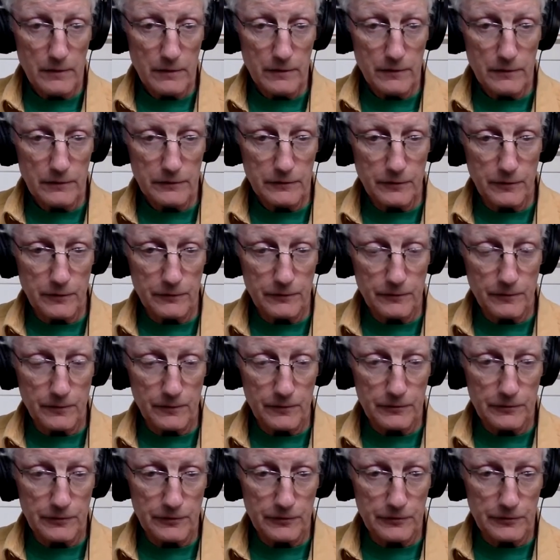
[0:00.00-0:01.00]
So at first
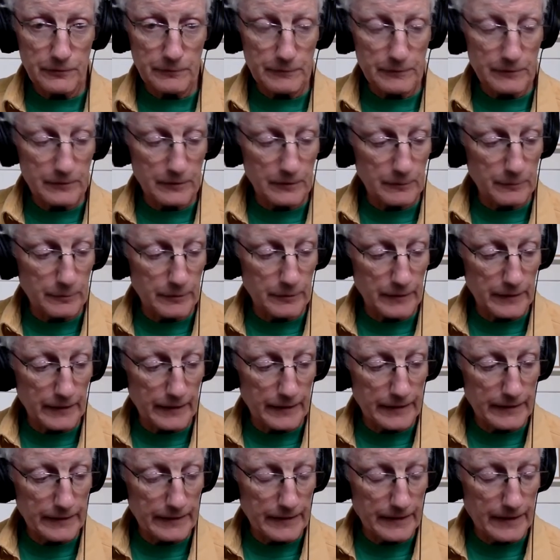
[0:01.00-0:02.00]
you're just simply going to
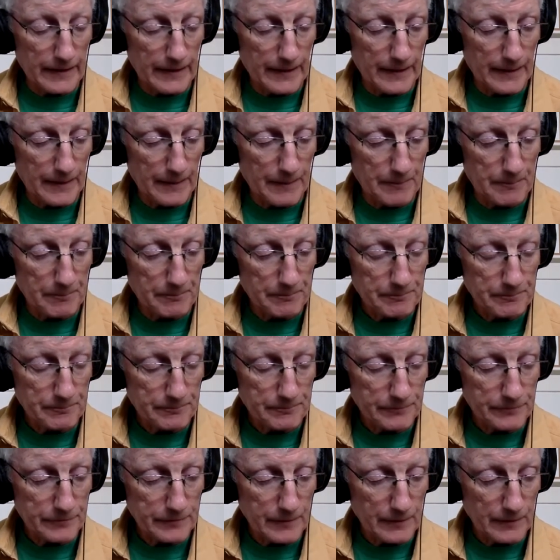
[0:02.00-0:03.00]
play
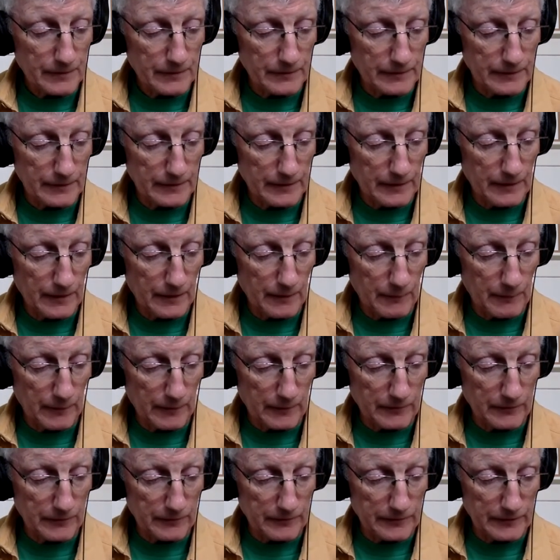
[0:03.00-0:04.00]
the
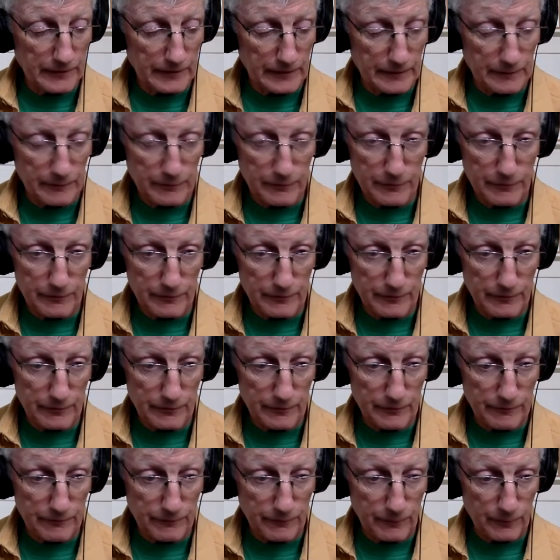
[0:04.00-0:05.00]
regular D
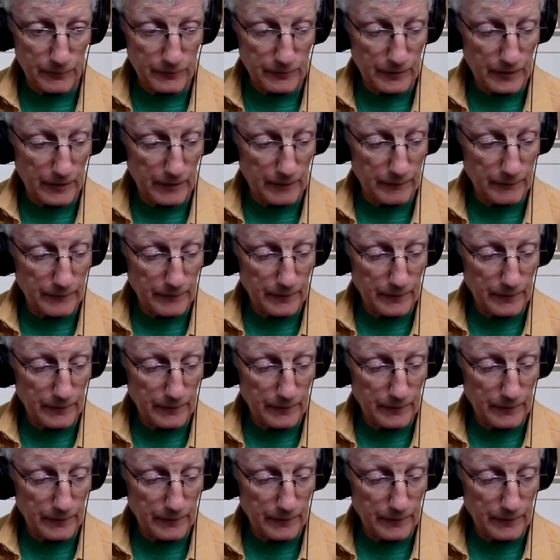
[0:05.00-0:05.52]
4 times.